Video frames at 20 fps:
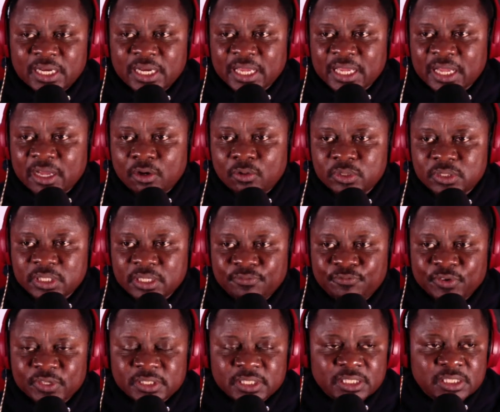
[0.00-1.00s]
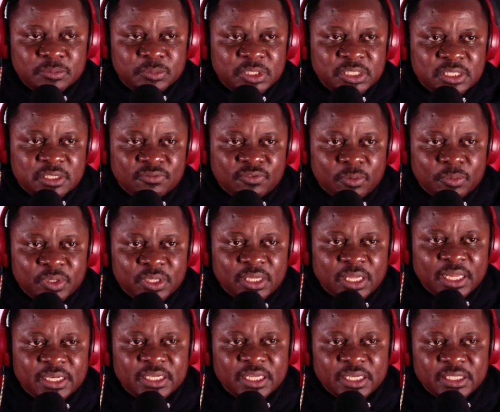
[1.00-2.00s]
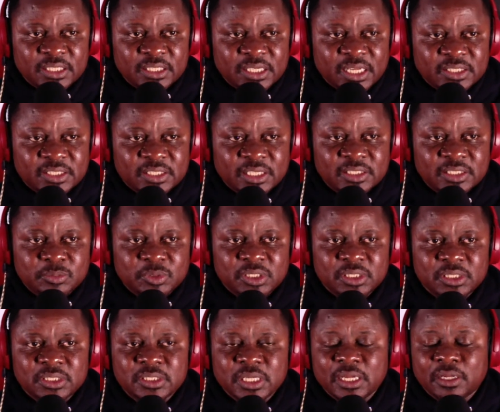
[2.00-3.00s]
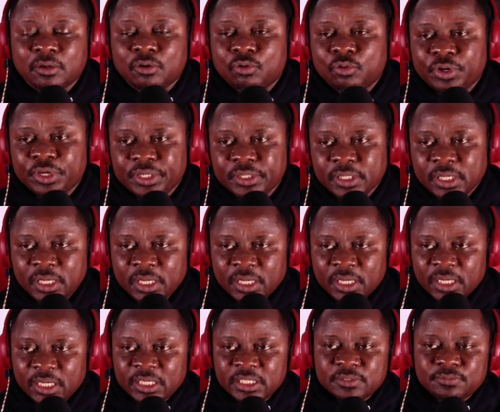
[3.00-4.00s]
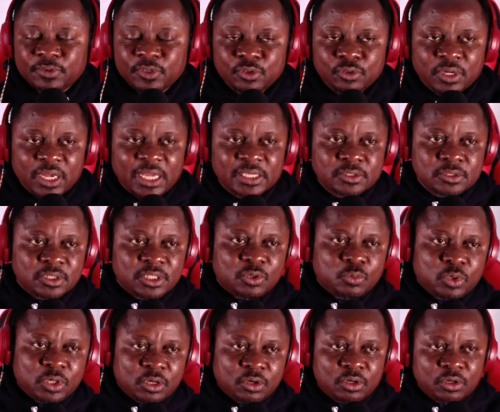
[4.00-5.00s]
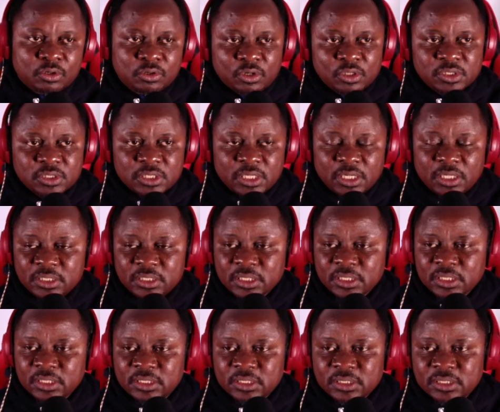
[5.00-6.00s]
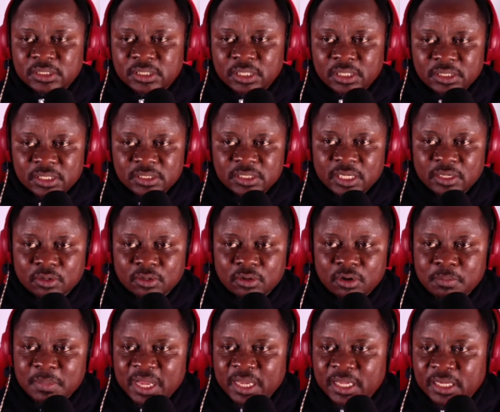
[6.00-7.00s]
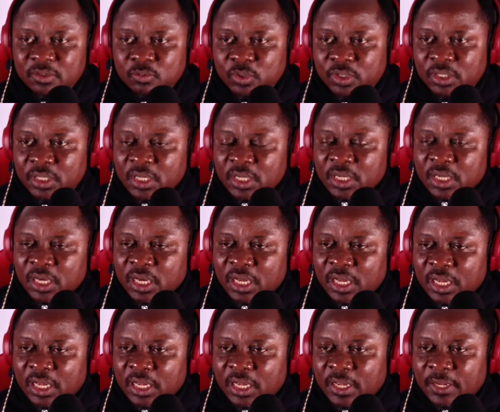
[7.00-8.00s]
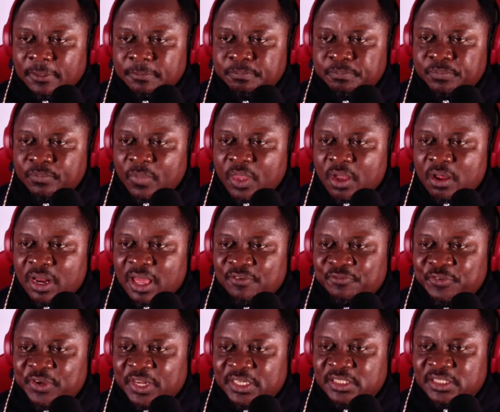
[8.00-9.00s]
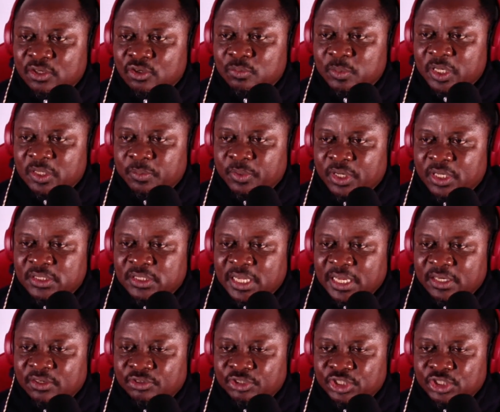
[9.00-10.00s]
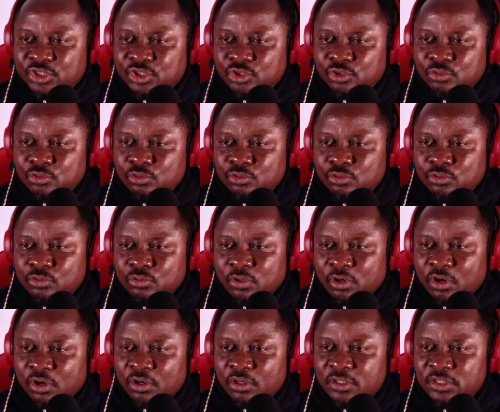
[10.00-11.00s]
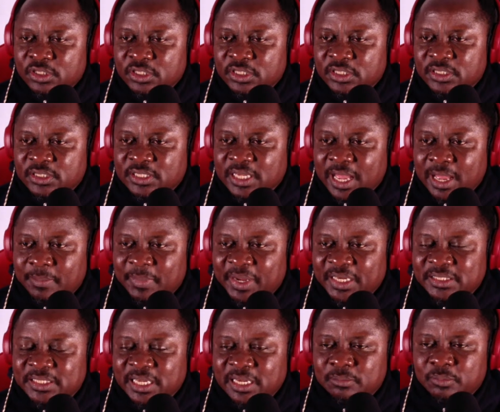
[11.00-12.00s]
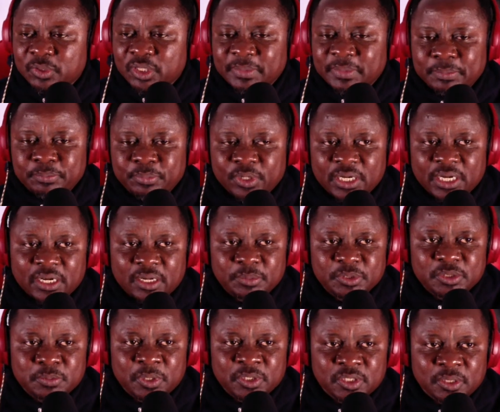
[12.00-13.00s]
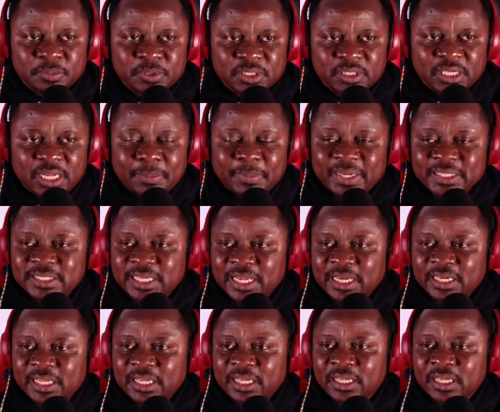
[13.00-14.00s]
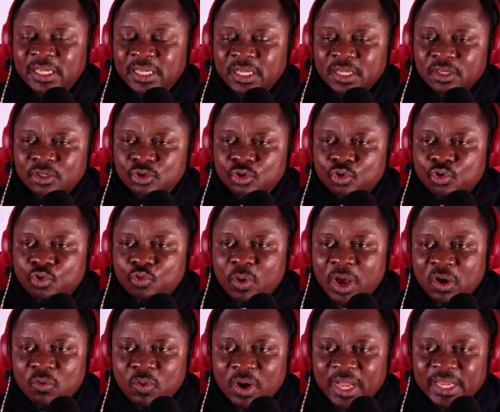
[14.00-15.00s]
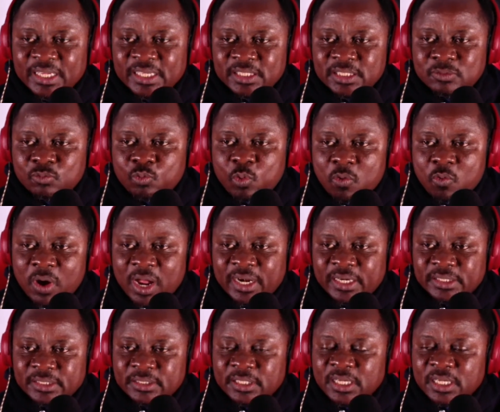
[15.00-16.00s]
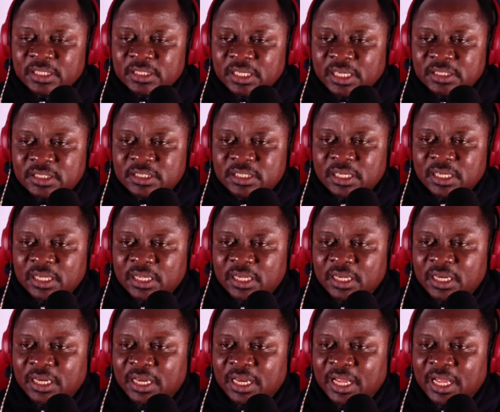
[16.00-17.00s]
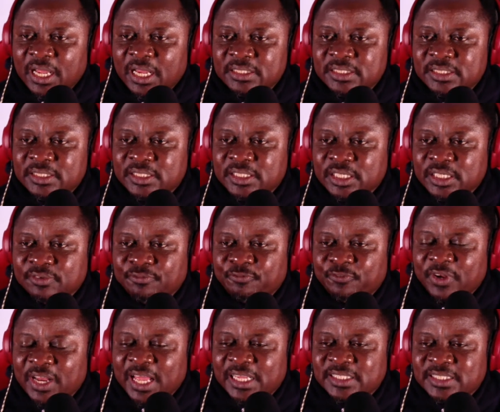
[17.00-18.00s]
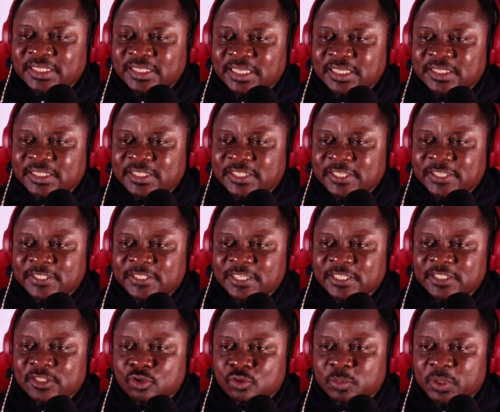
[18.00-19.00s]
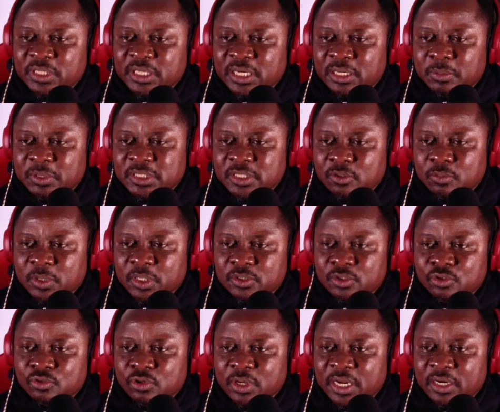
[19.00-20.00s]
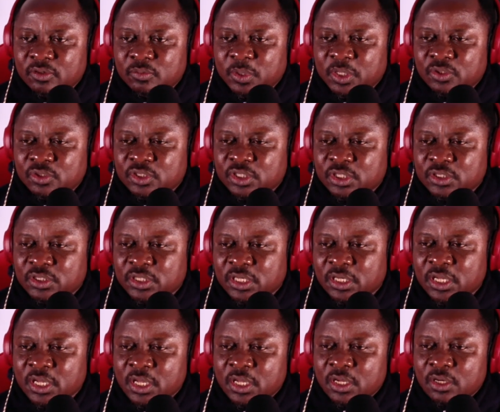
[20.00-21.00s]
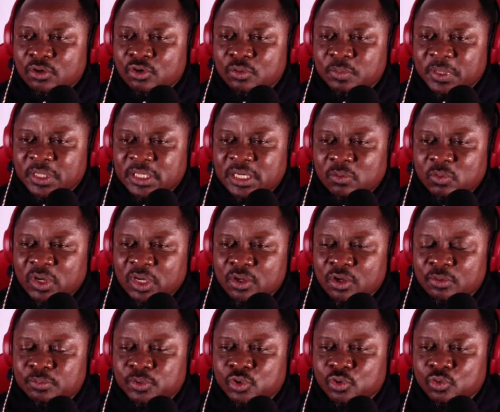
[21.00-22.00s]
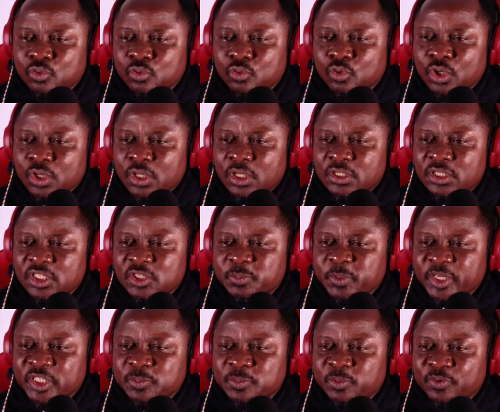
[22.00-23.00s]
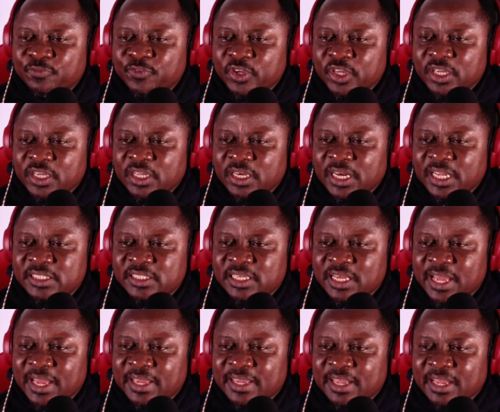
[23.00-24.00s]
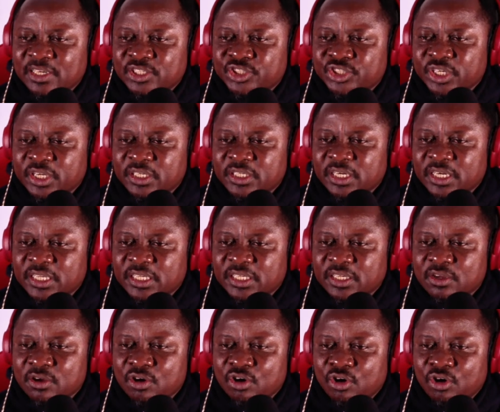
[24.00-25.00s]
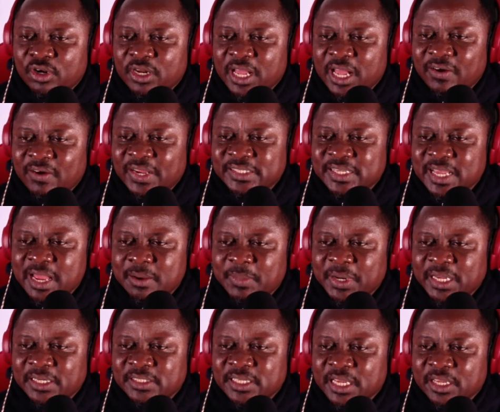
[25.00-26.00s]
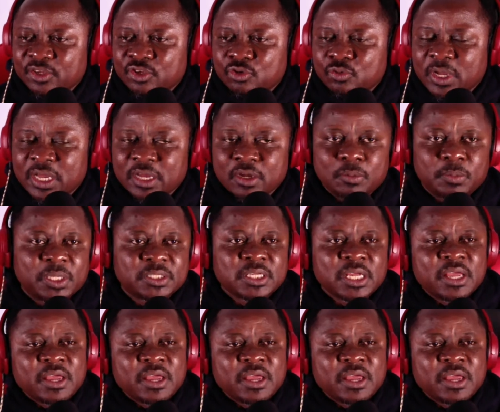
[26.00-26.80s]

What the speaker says: Like I always say, the first 30 minutes is for me, and then the next 30 minutes and going is for you guys. Today we're not going to cross the 10 o'clock mark anyway. Alafat say good morning, boss. I greet you on this Hamatan morning, my brother. Not be small something in Hamatan, eh? The Huakwa is Huakwaring. Yes, Latif Lasisi says good morning, good morning to you. Henry Morris says good morning and welcome to the Sports Buffet. Let's like and share the link on our timeline. Thank you and God bless.